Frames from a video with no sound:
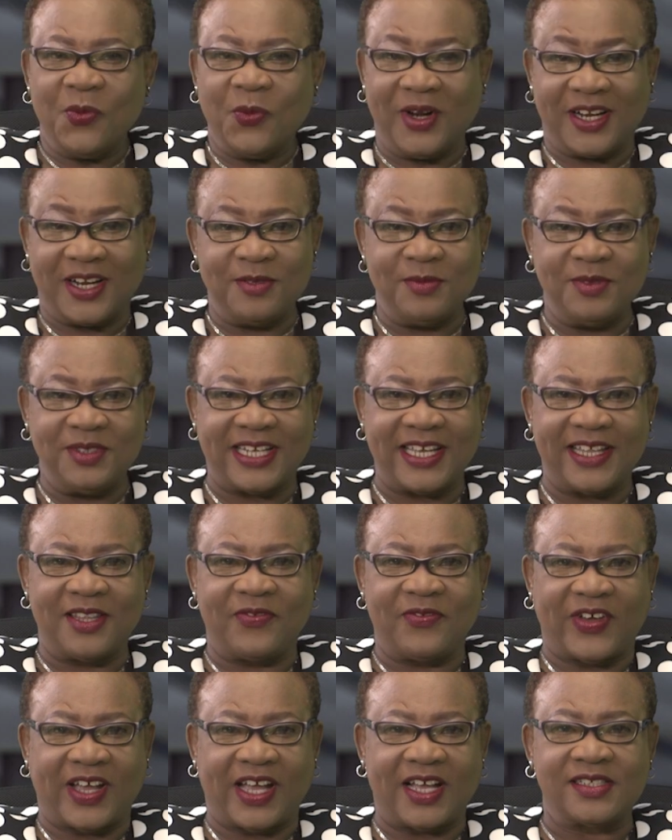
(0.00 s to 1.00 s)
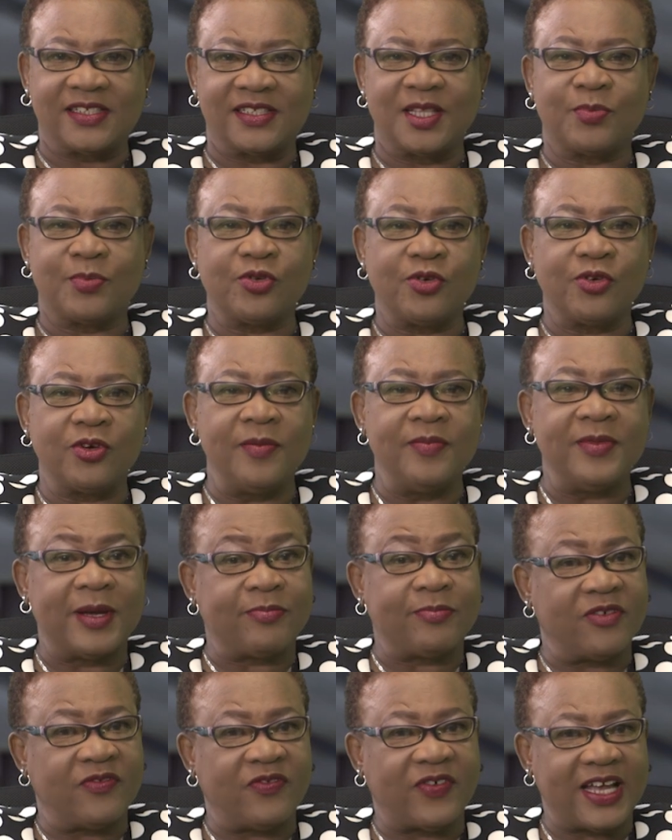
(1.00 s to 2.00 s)
Welcome to Get the Facts, the program that
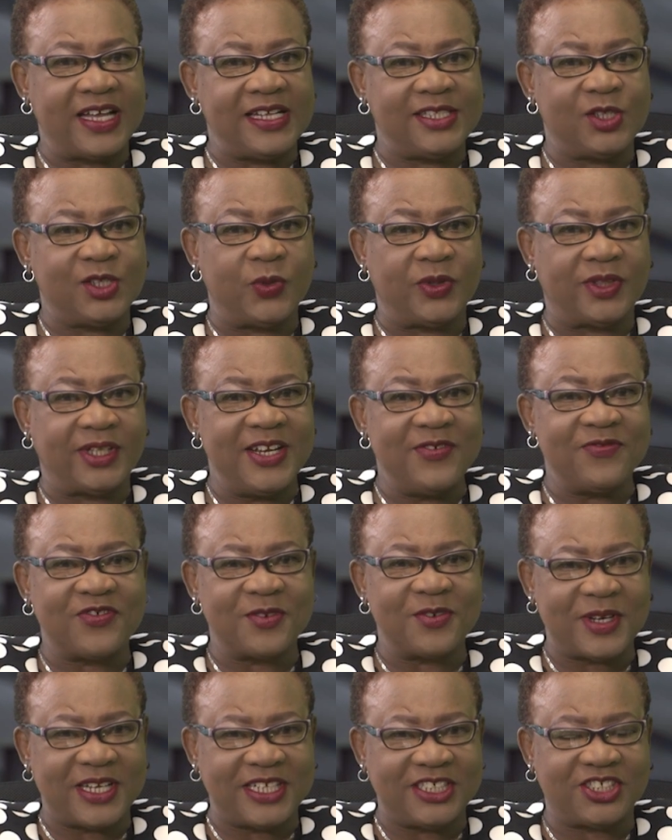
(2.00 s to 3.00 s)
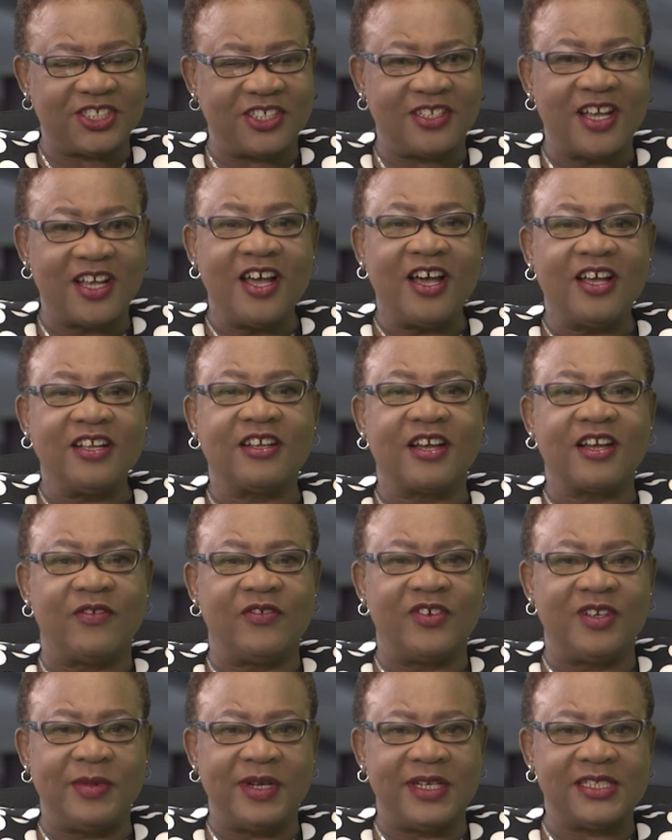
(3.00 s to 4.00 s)
provides you with information on
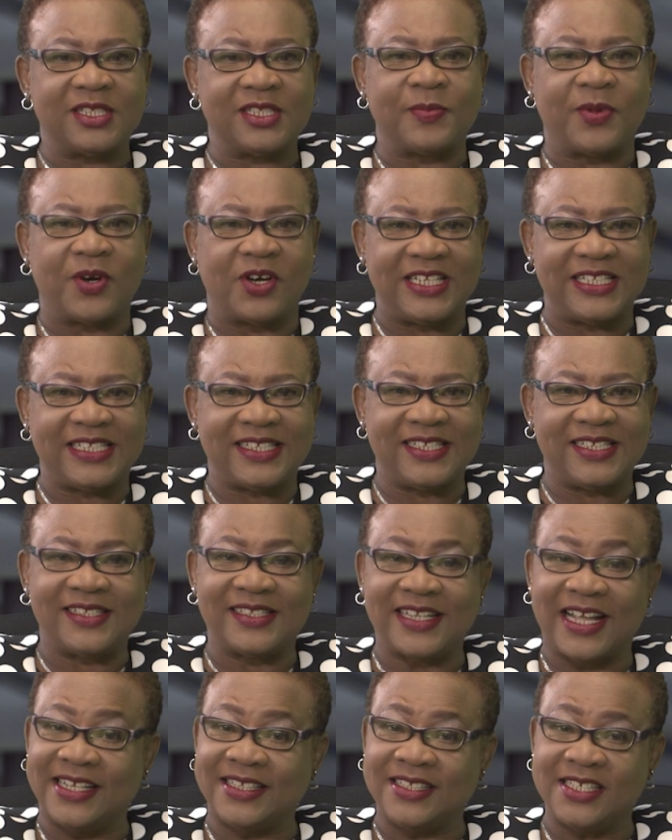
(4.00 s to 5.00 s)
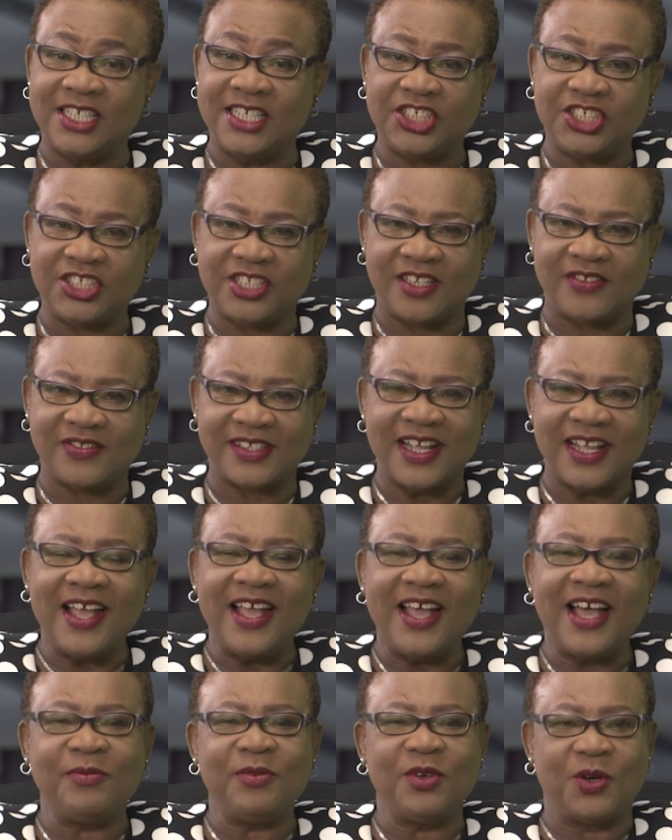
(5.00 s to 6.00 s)
government's policies and initiatives.
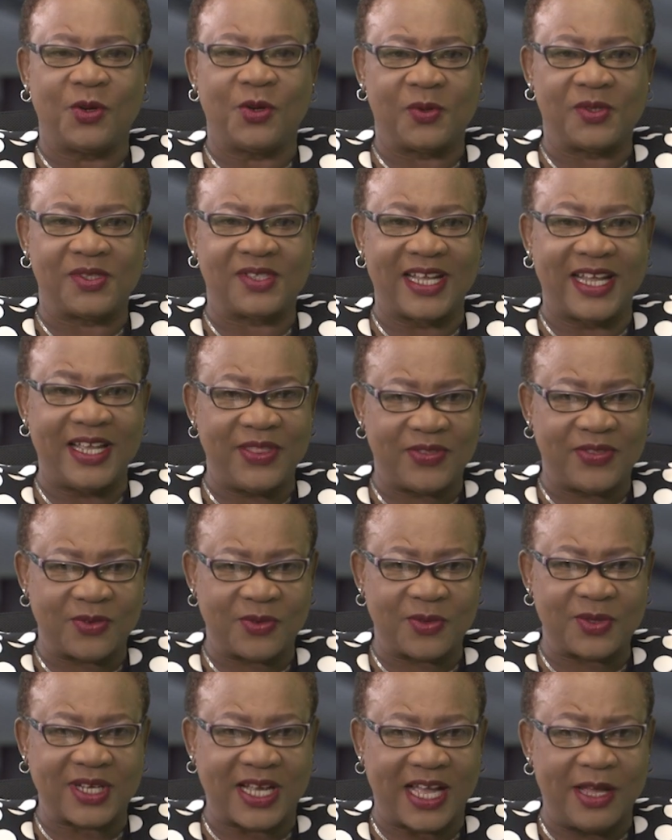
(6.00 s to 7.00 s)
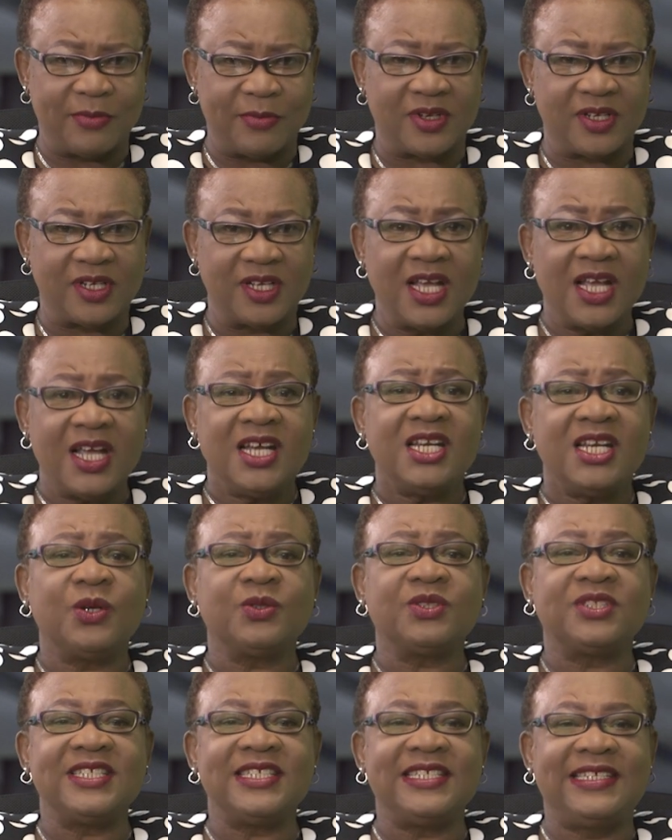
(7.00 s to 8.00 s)
I'm your host, Enthros Campbell. Now,
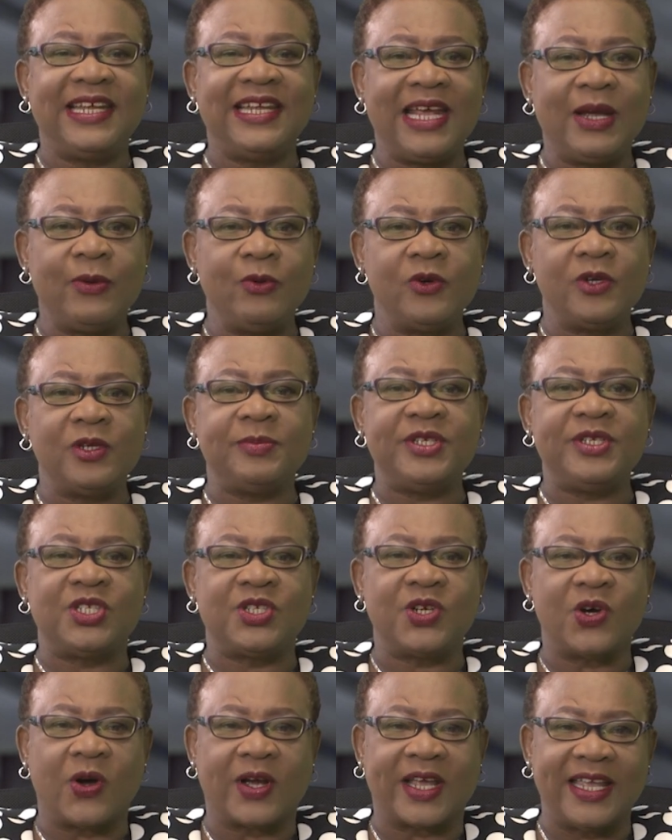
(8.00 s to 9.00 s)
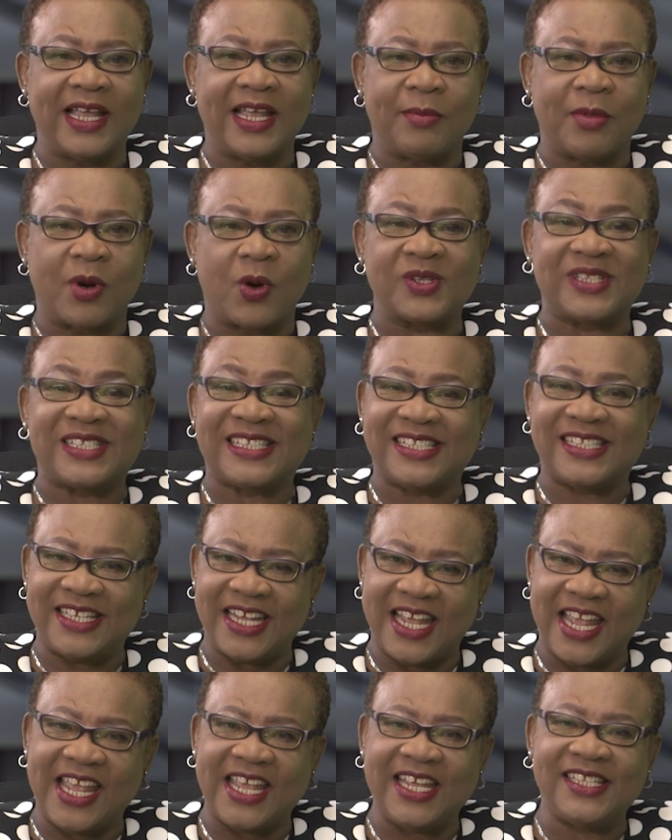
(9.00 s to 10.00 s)
today we will be talking about
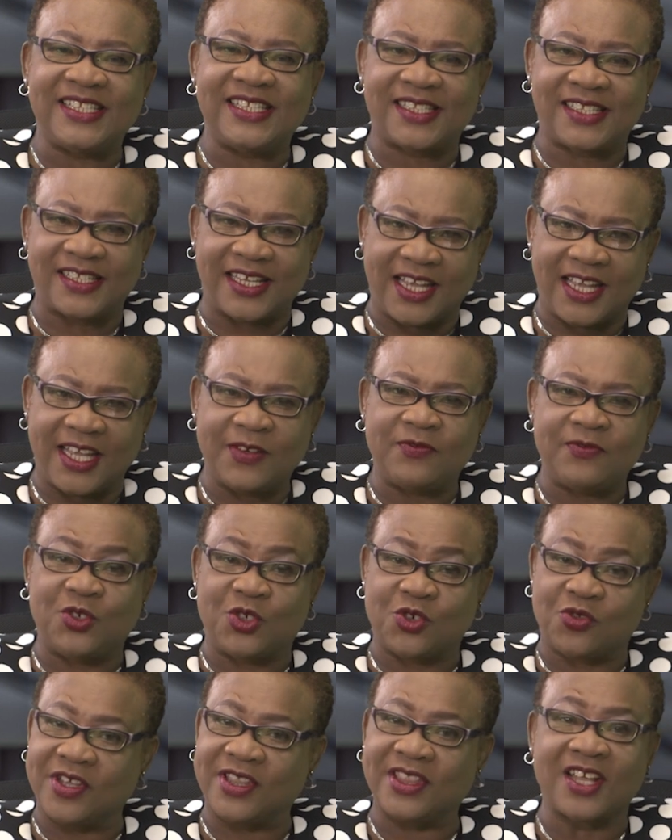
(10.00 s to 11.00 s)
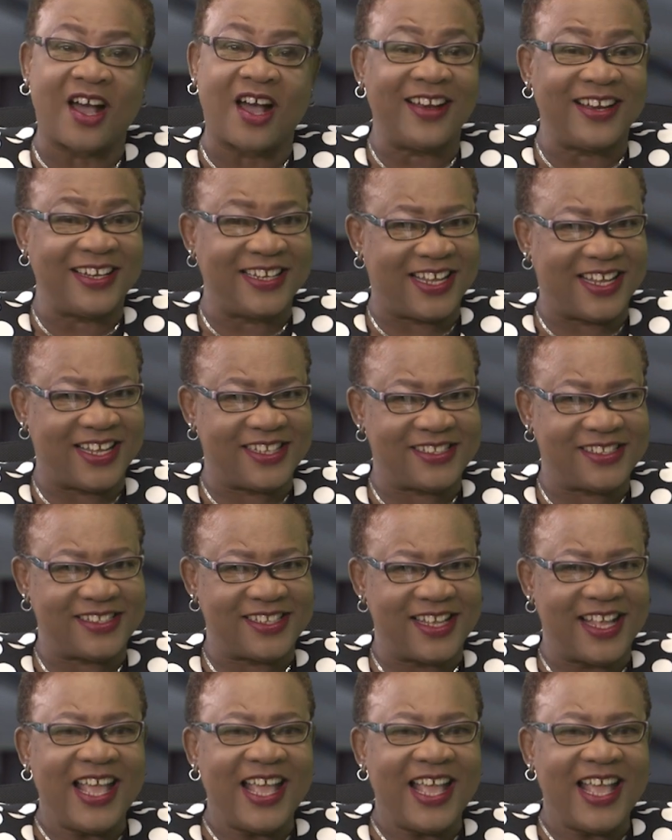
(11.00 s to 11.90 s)
staying safe during the holidays.